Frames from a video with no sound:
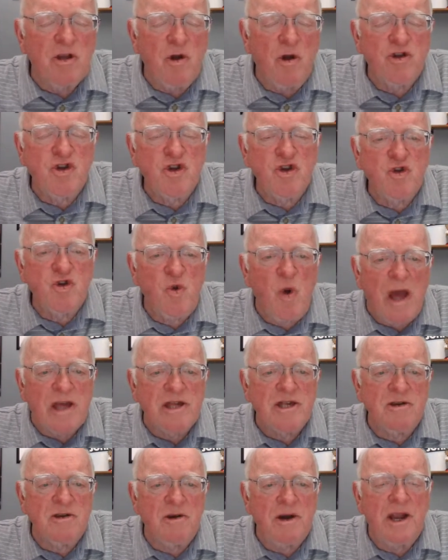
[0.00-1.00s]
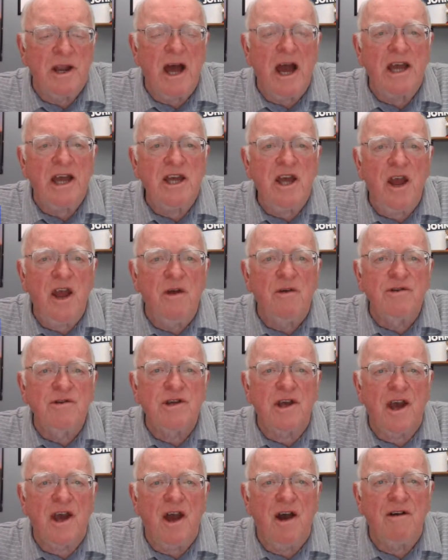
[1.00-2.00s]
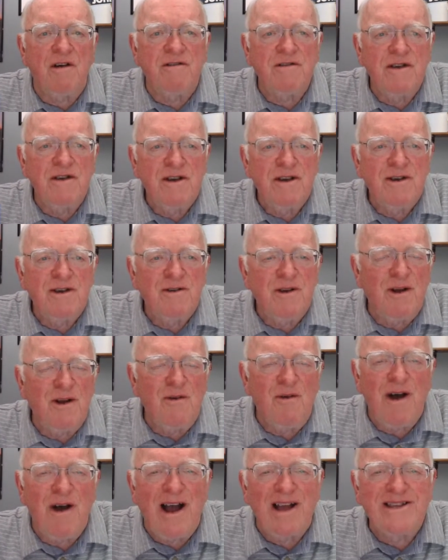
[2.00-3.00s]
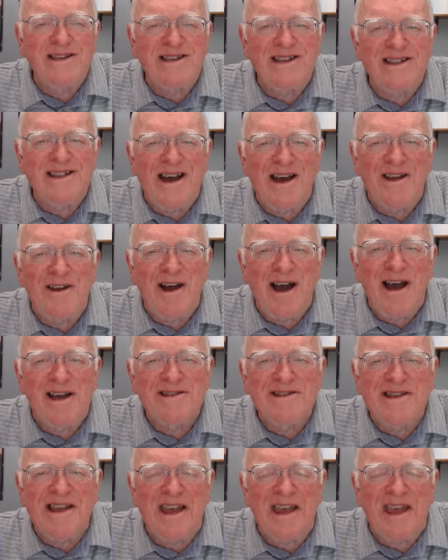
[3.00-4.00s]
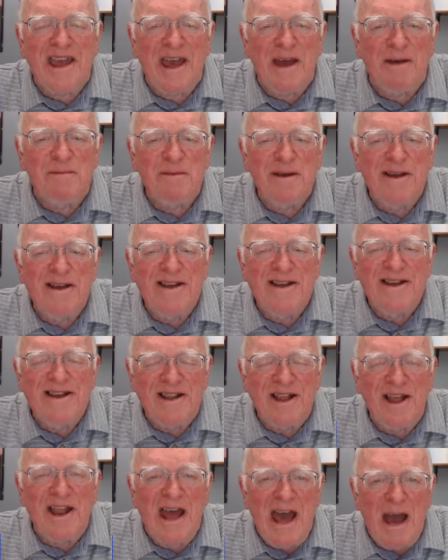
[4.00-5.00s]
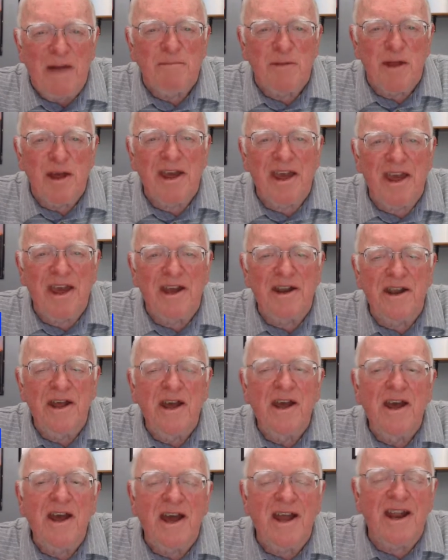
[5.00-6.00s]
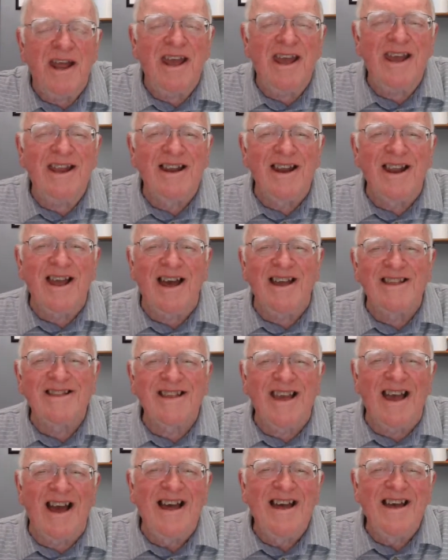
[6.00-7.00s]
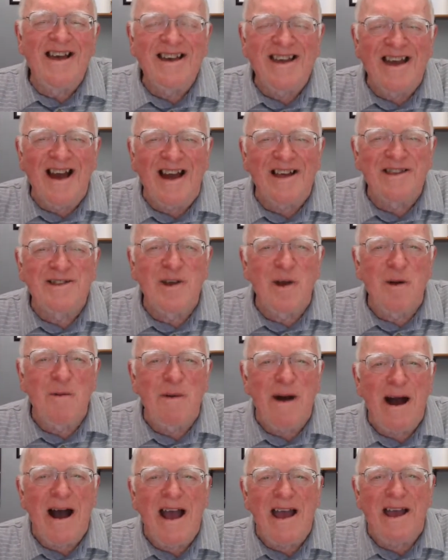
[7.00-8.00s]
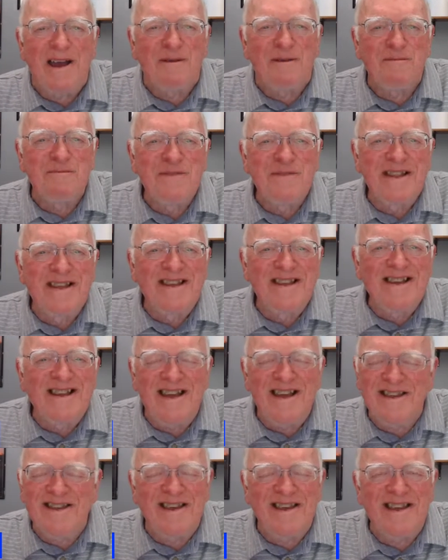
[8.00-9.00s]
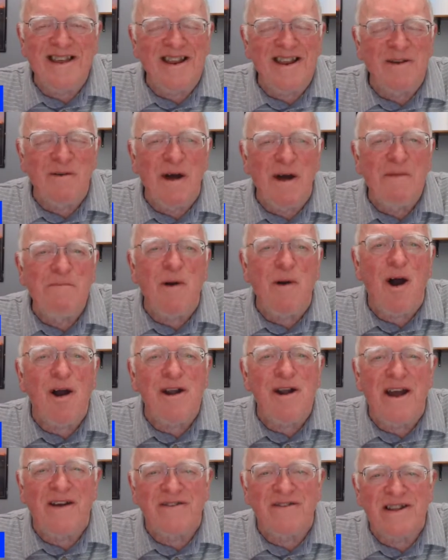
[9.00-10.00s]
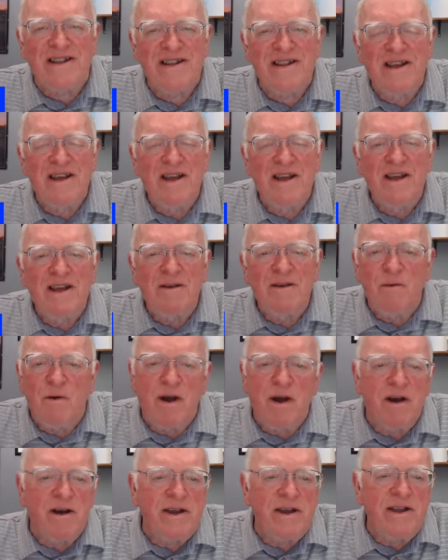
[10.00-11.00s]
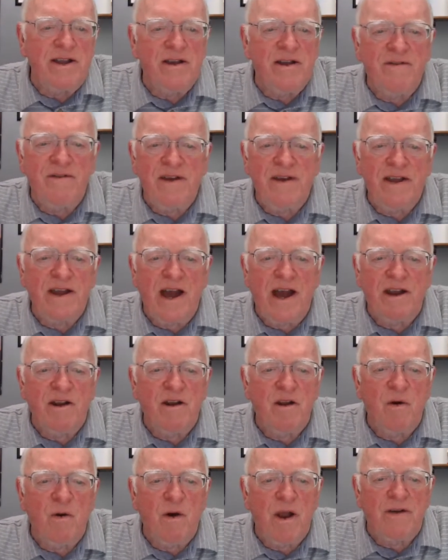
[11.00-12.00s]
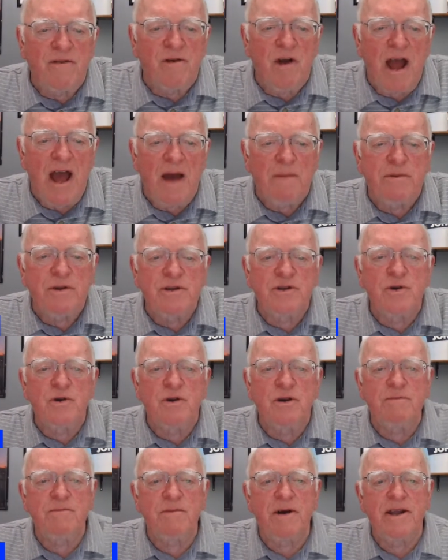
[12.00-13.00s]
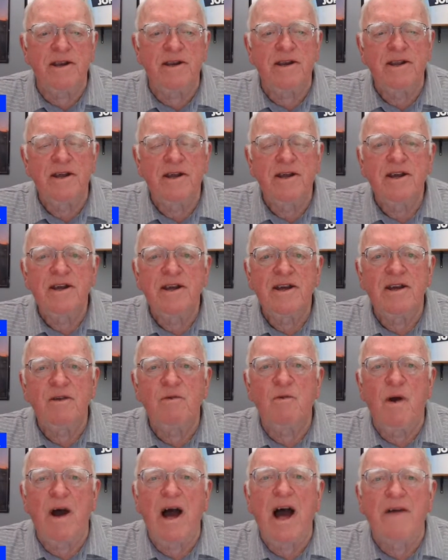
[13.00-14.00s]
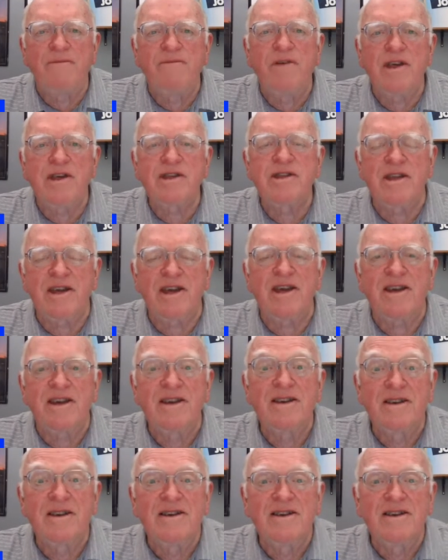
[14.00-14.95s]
and I years ago were watching down at Ohio State camp, and it happened to the kid, and he let guys go by him. He said, "You don't want part of it." Well, I don't know whatever happened to him, but obviously